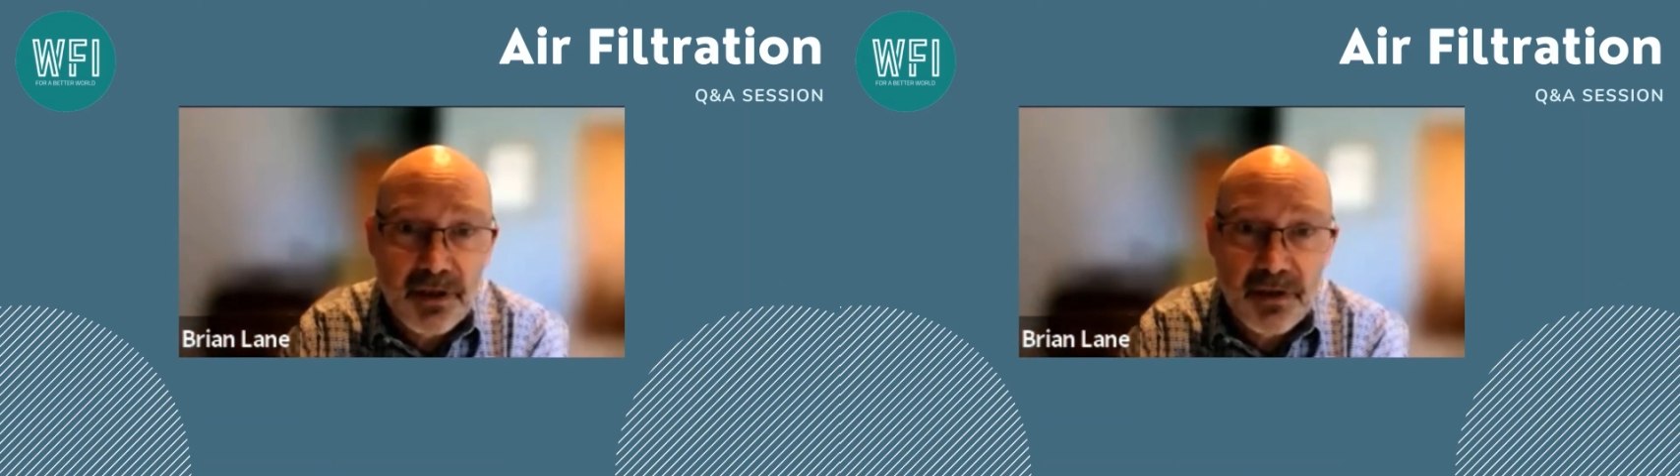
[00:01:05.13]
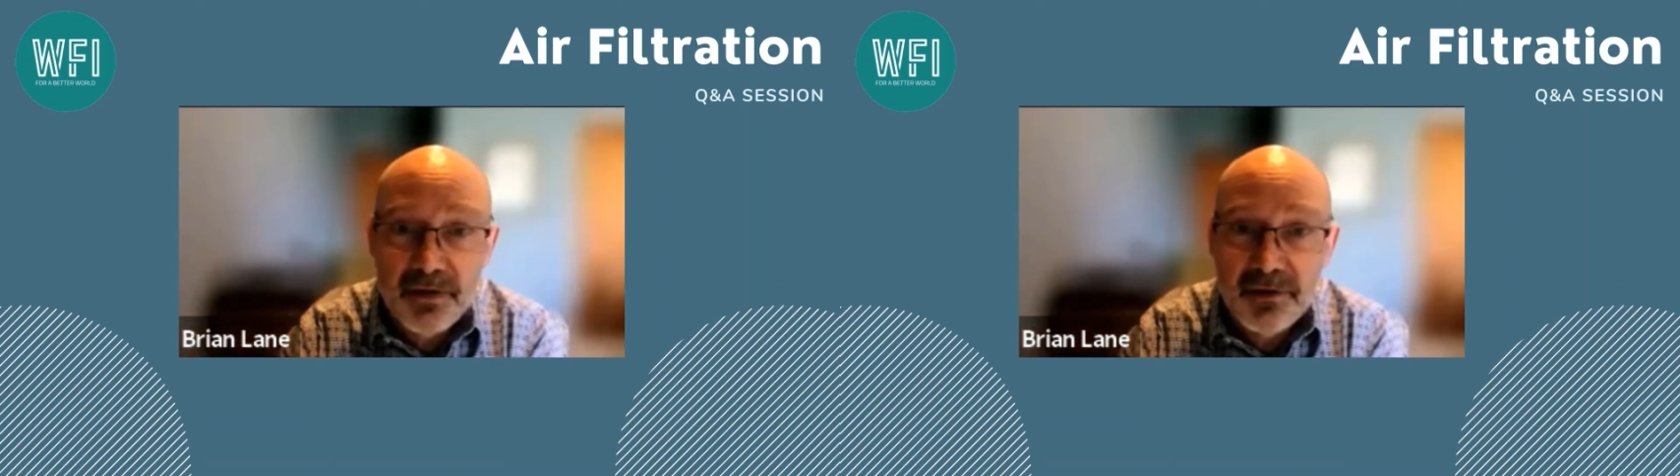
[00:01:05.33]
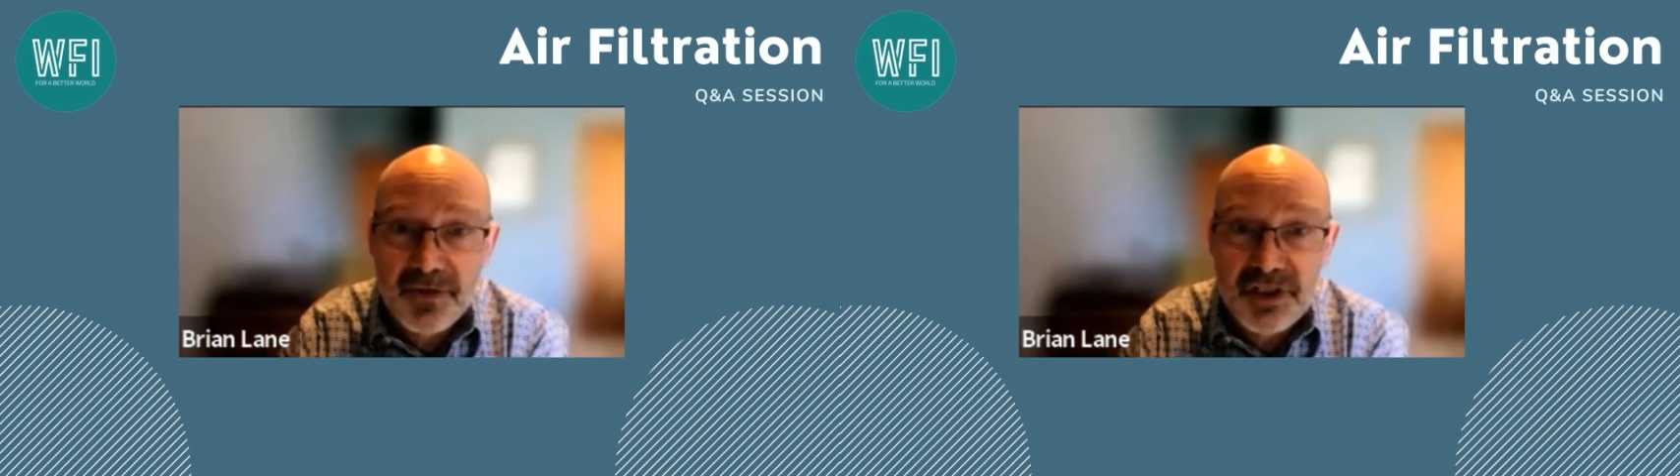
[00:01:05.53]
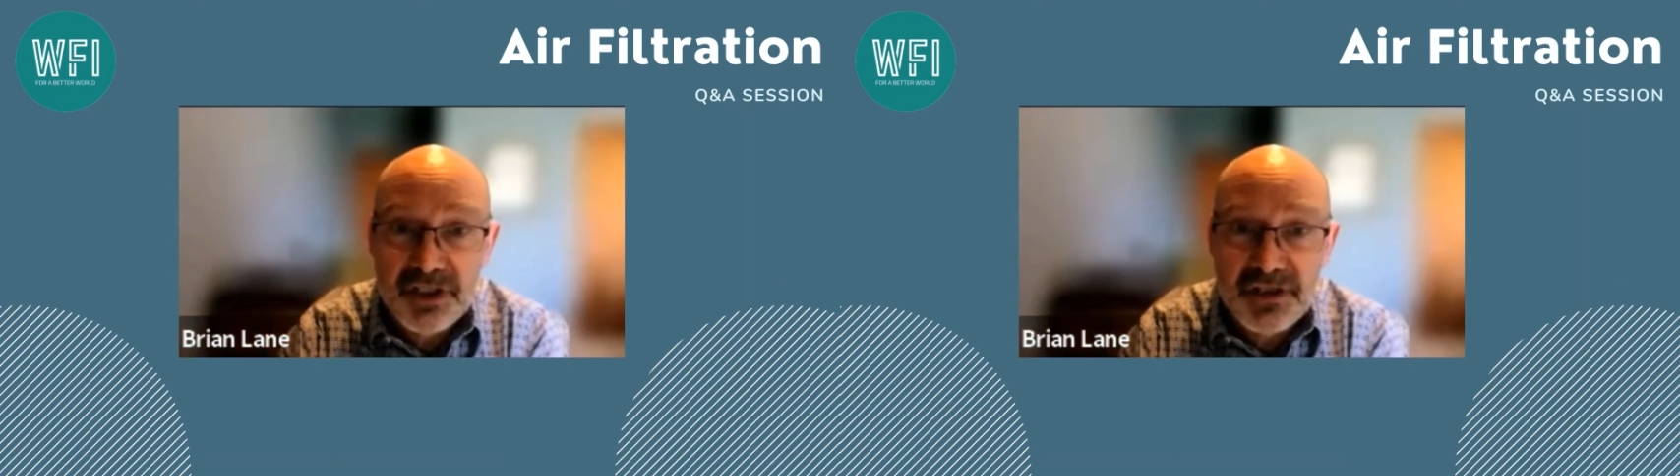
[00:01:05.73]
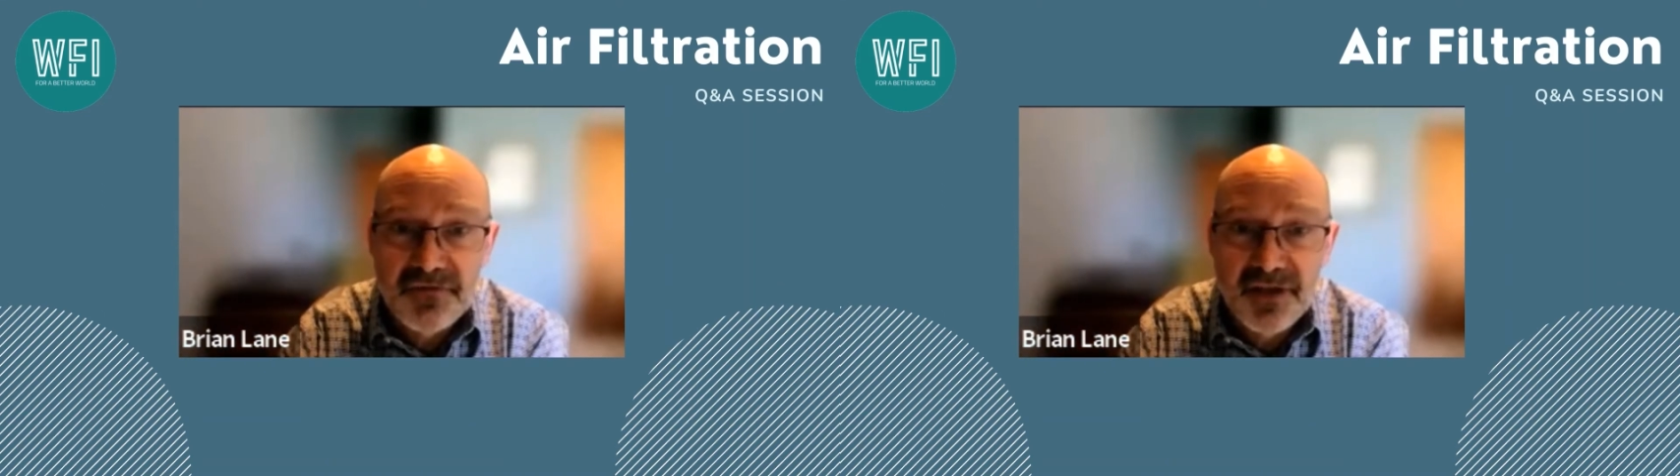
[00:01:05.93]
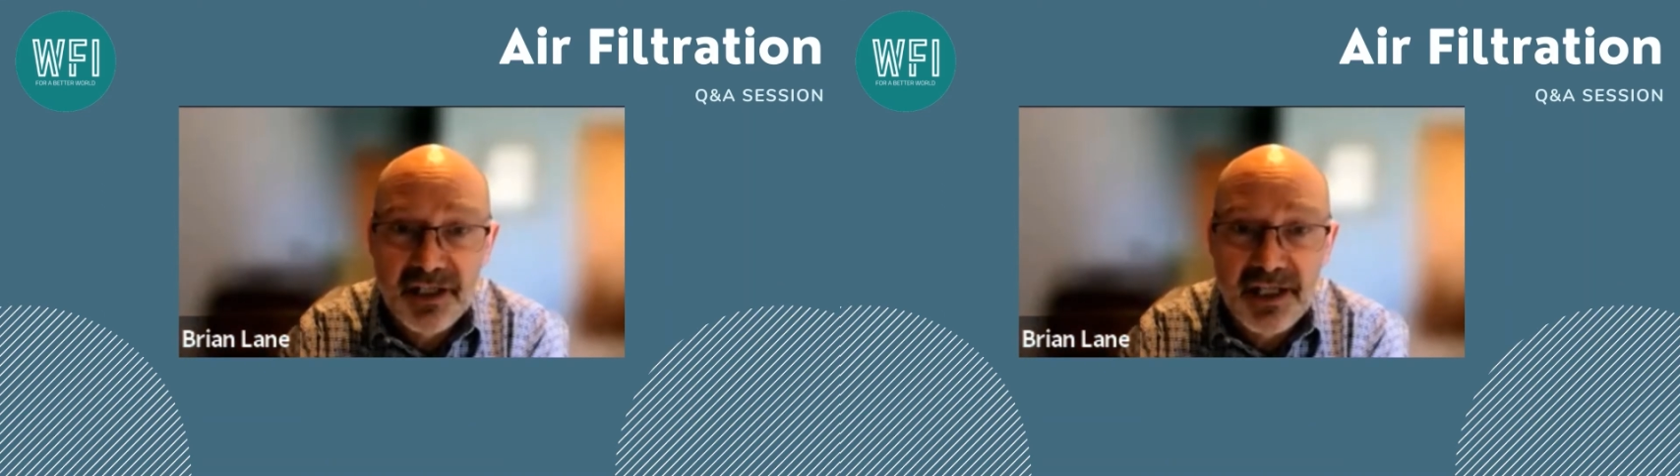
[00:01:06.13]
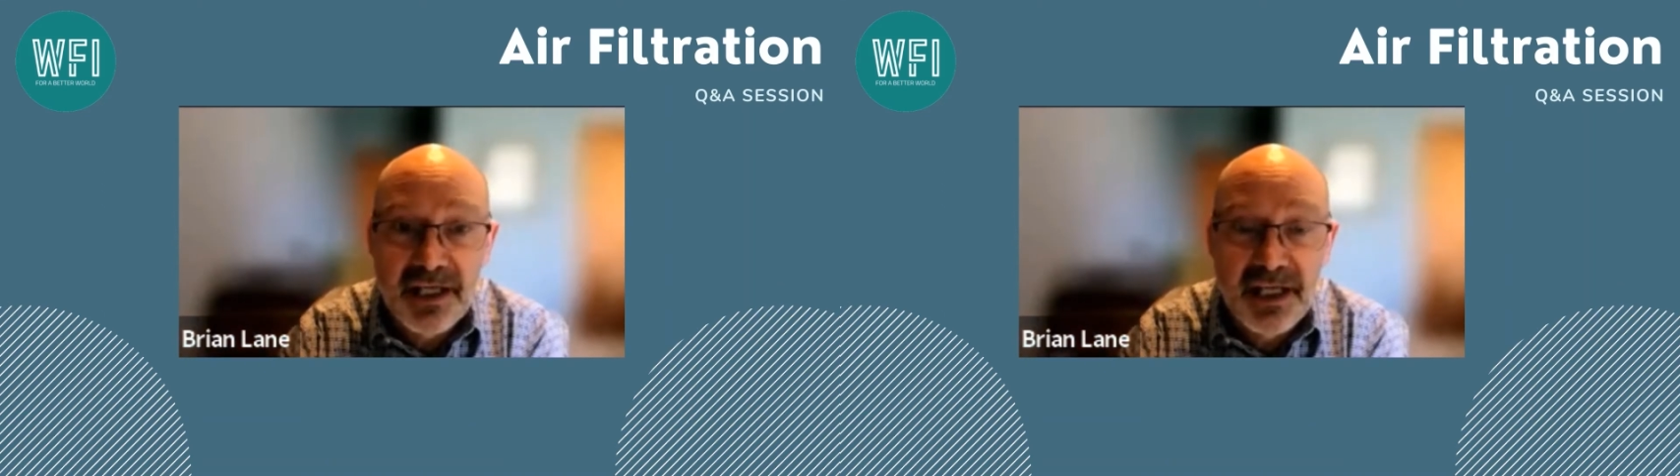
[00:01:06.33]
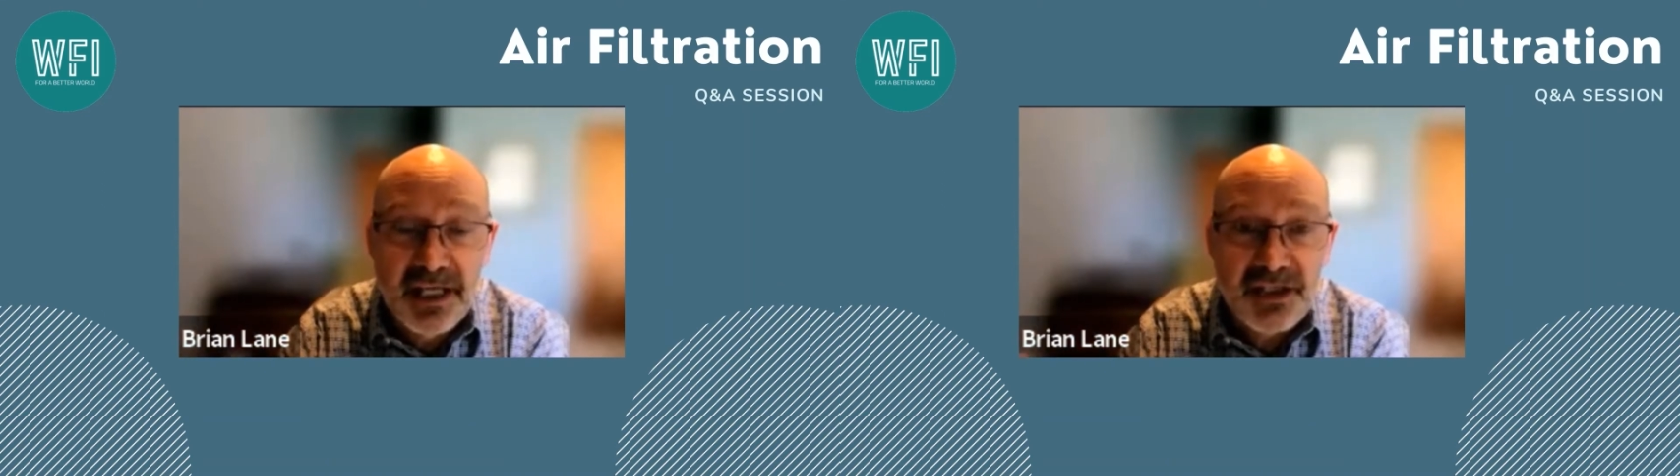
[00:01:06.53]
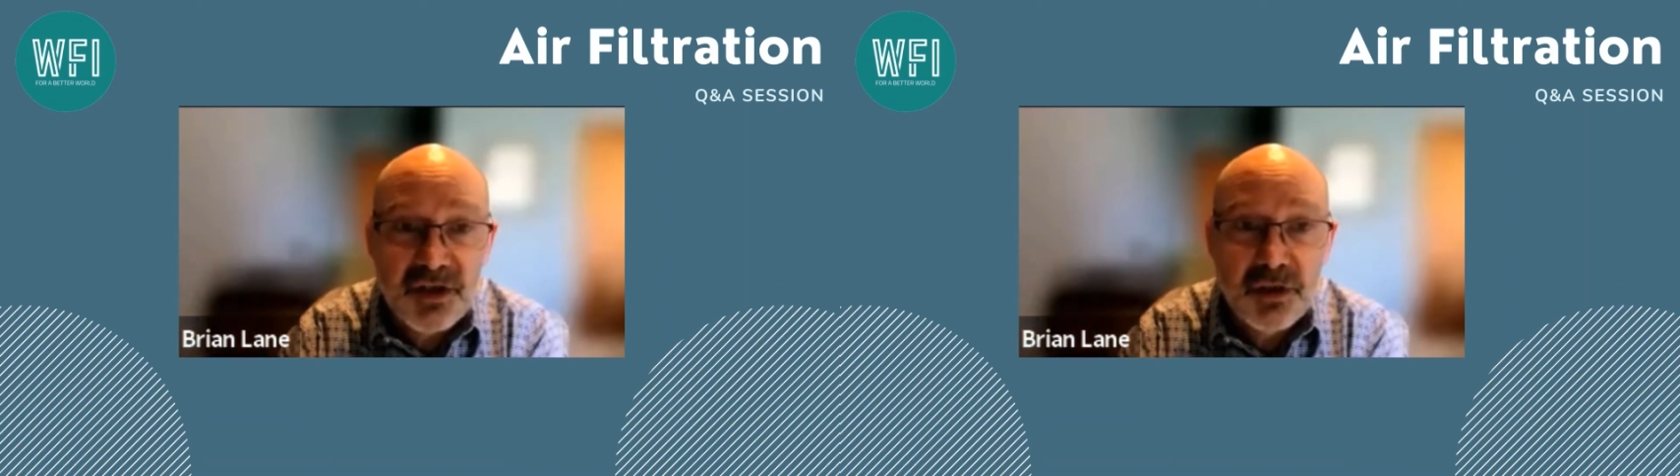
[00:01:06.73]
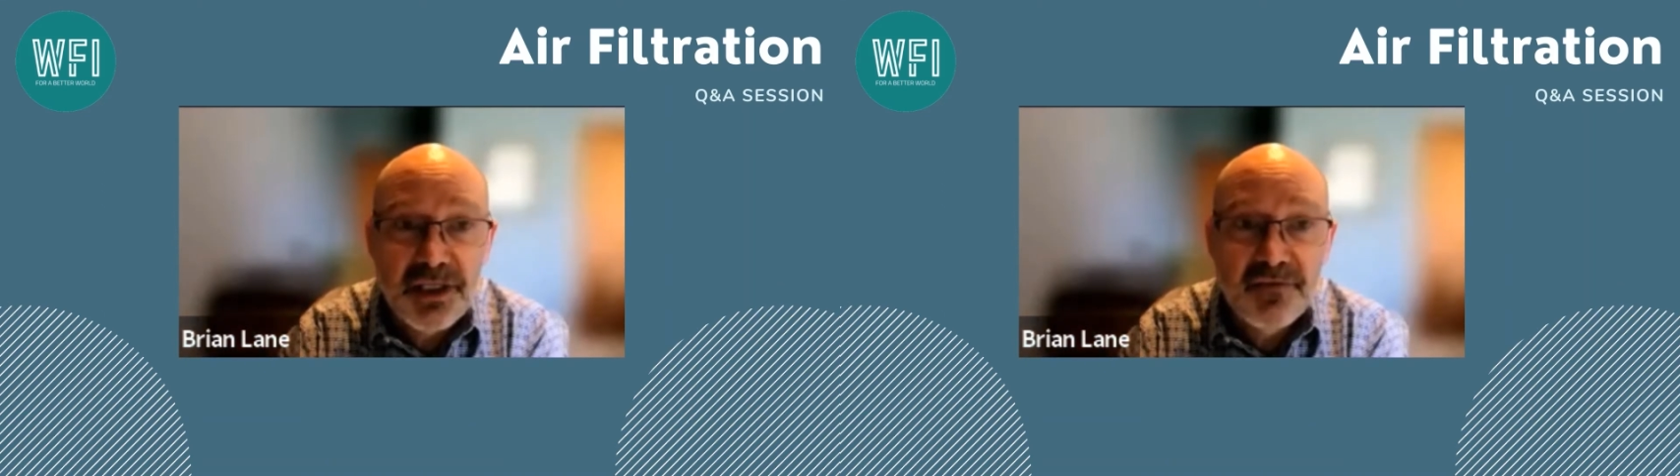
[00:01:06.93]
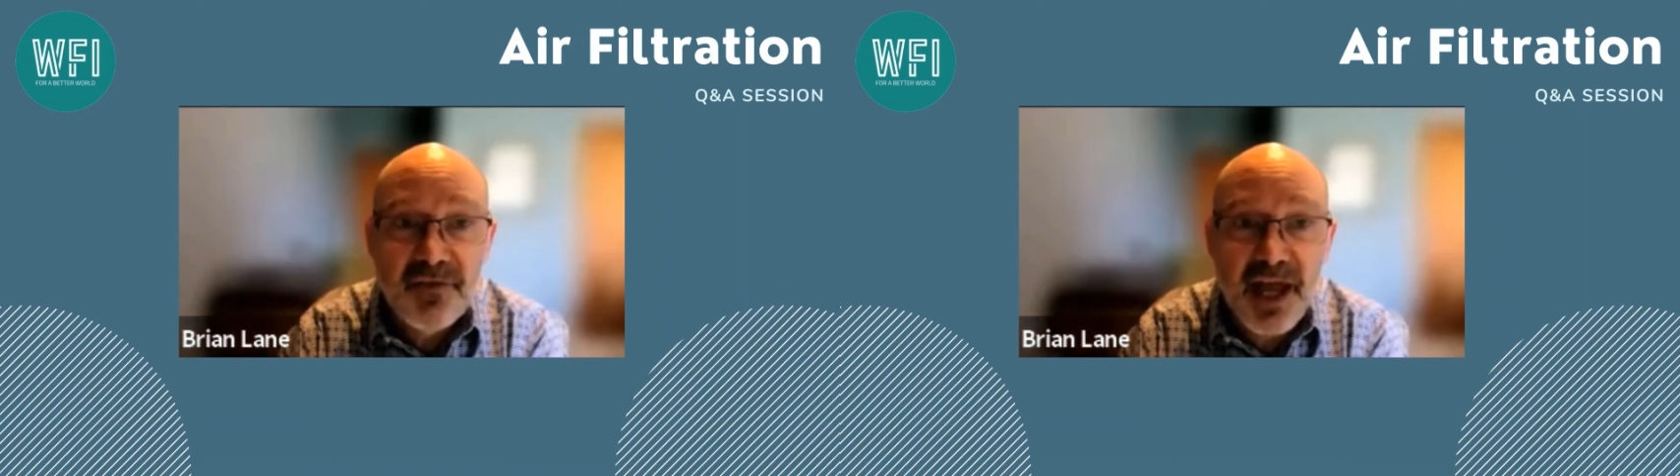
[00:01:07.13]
efficiency filter. It's going to give